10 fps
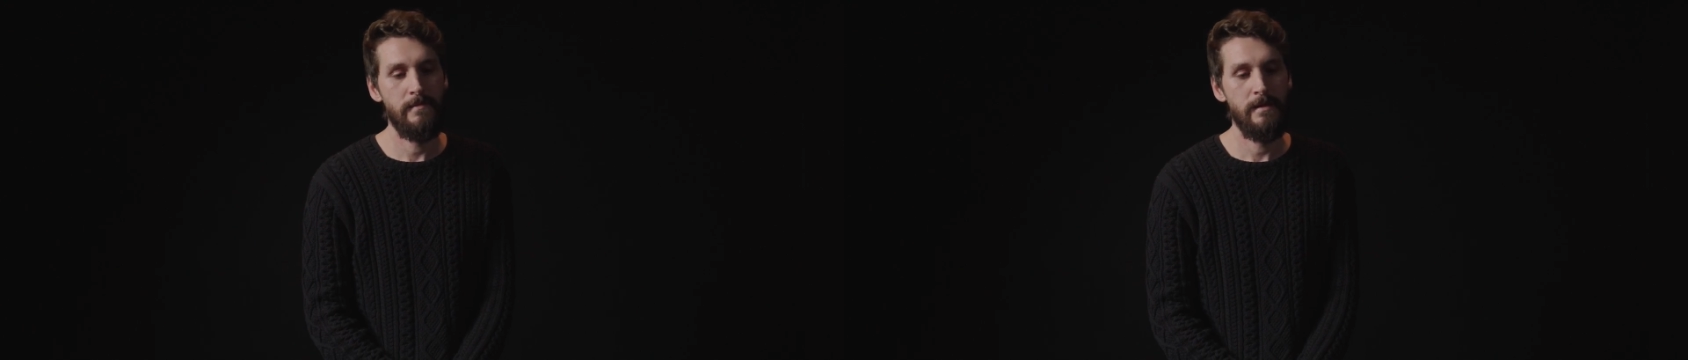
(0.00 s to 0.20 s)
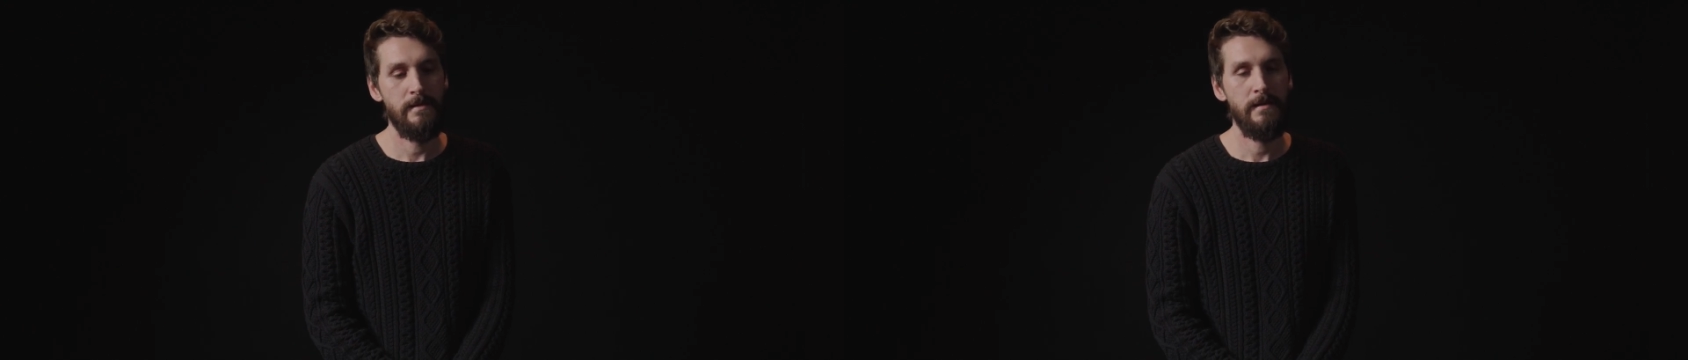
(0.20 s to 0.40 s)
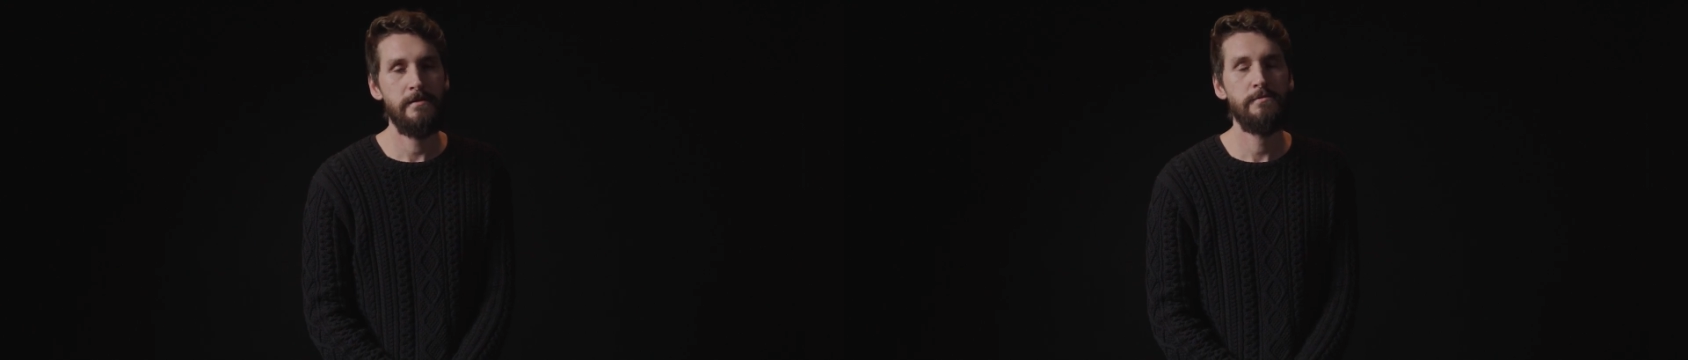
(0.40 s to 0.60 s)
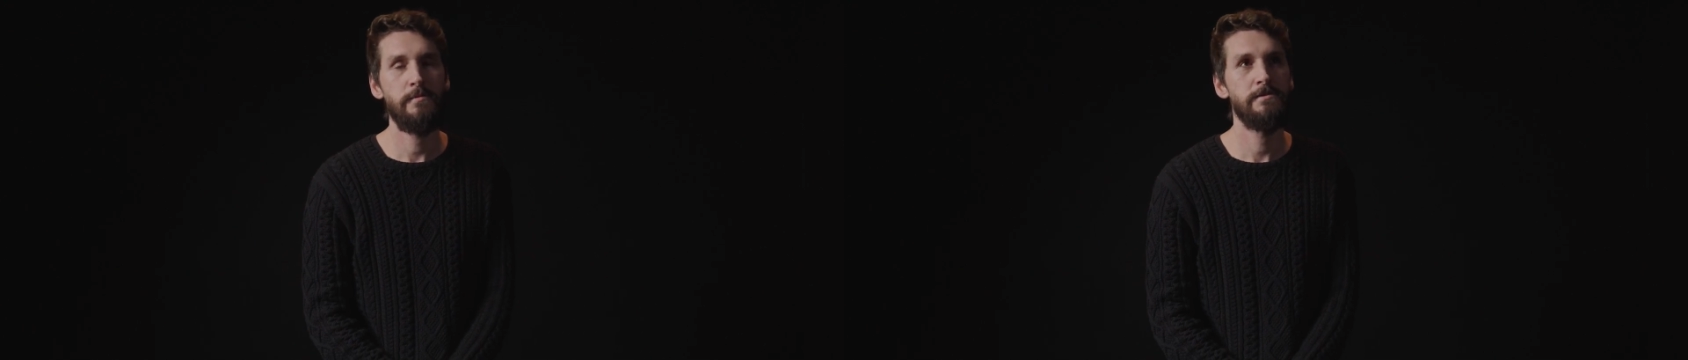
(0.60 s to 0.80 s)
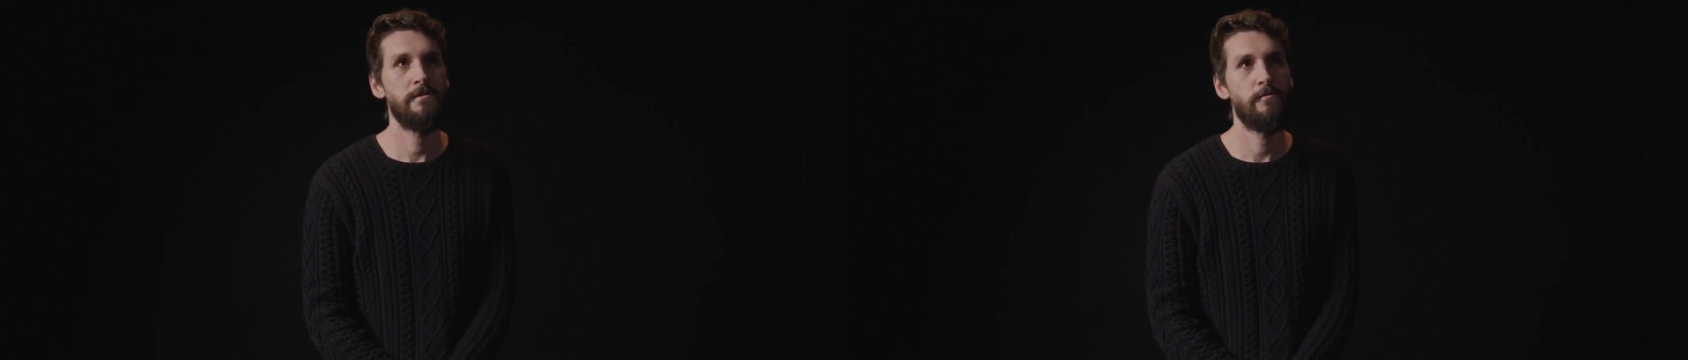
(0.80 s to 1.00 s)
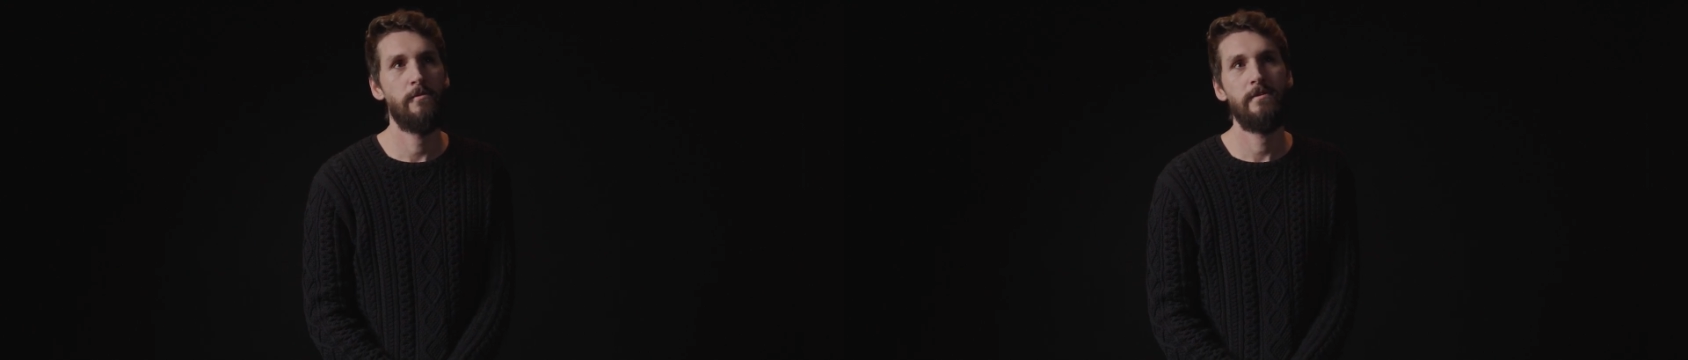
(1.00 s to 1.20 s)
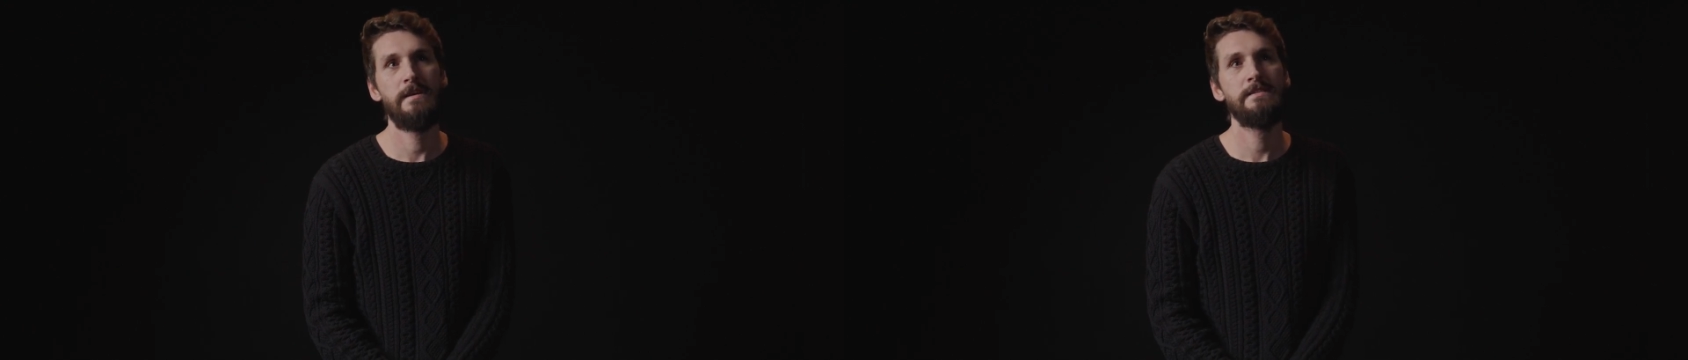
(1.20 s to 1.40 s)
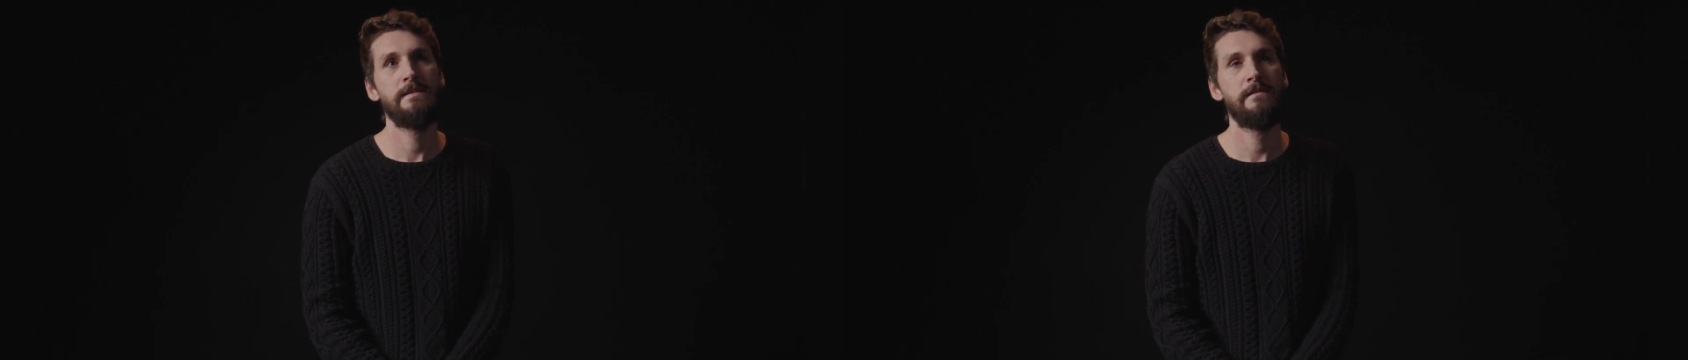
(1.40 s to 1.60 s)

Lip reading: I think it's Richard Rohr that said